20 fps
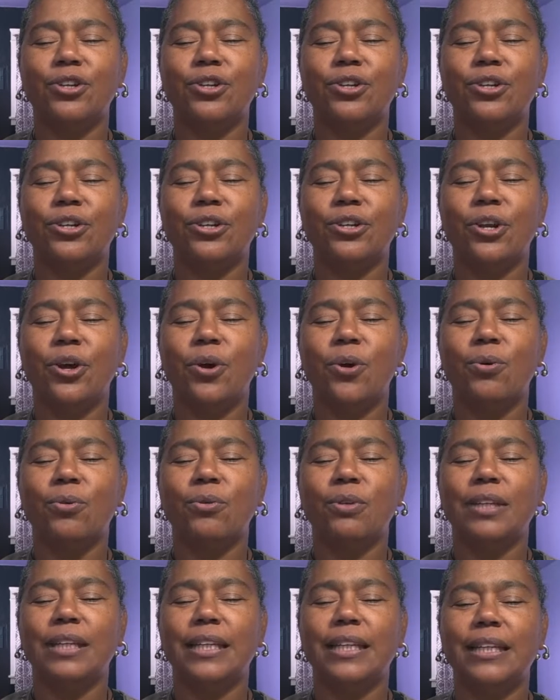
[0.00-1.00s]
good
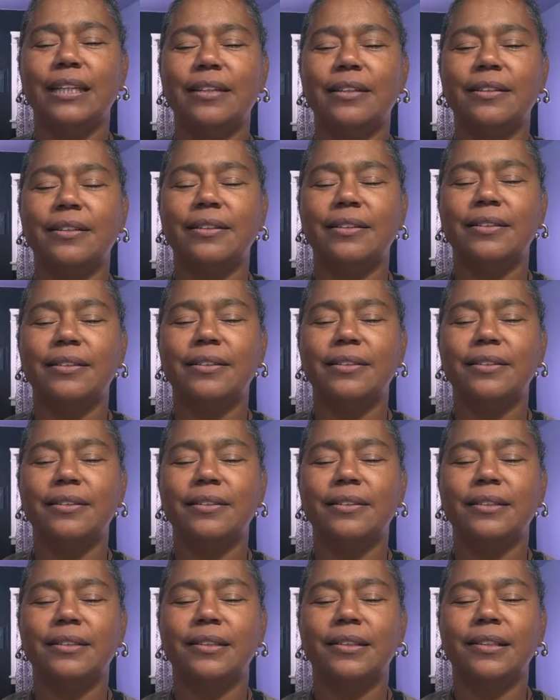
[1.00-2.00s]
only.
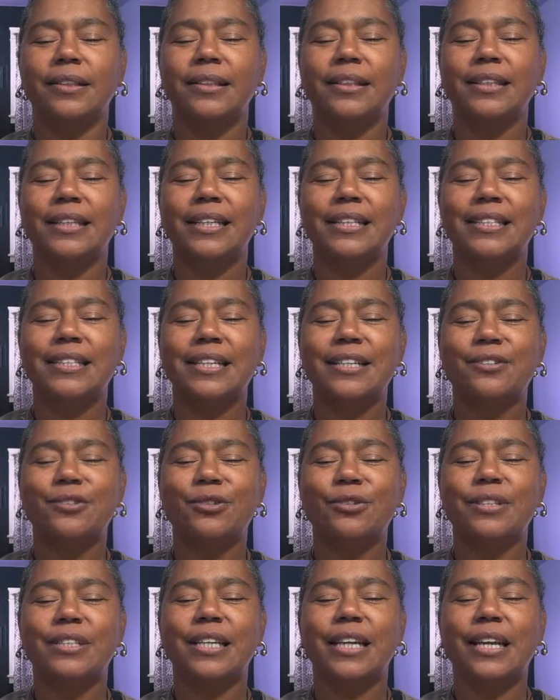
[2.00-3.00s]
Let's
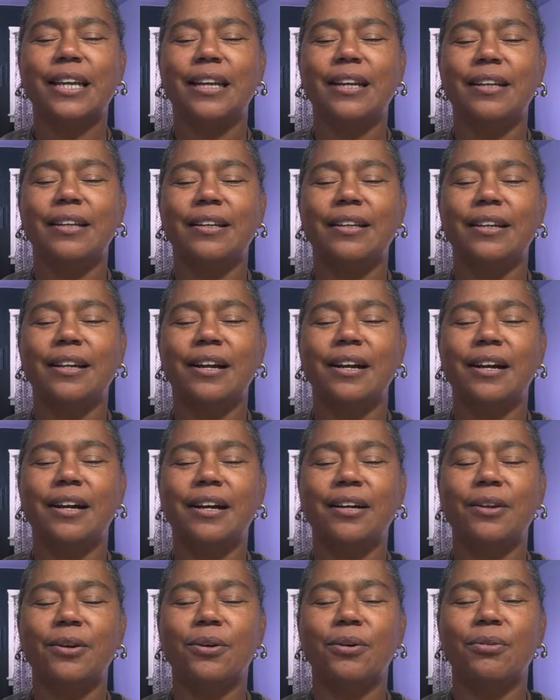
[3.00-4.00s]
entertain
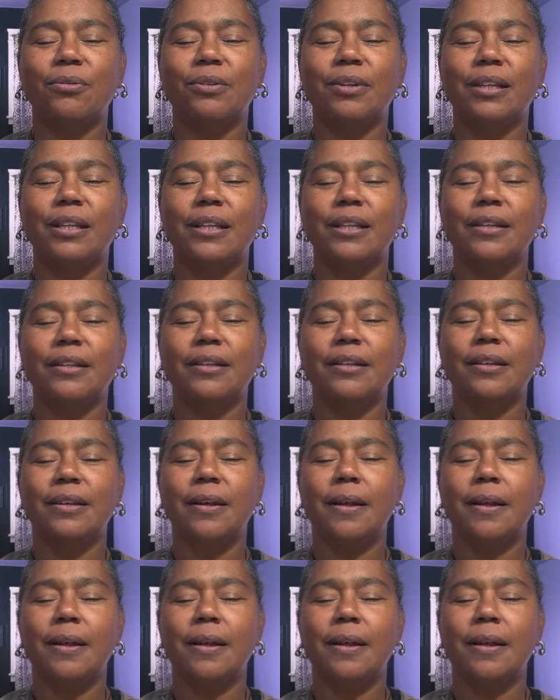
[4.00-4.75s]
God only.